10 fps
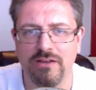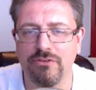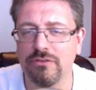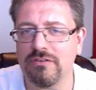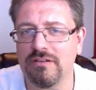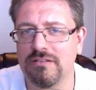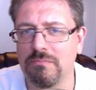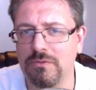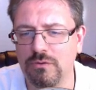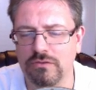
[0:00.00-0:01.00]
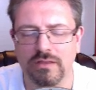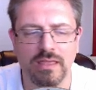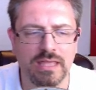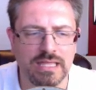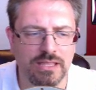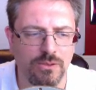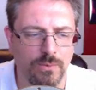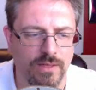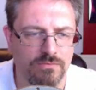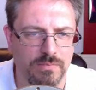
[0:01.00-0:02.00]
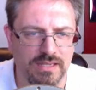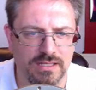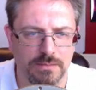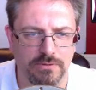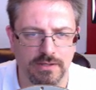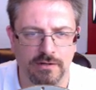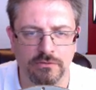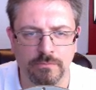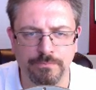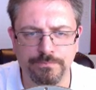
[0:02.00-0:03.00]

If you're listening to music, you have media players.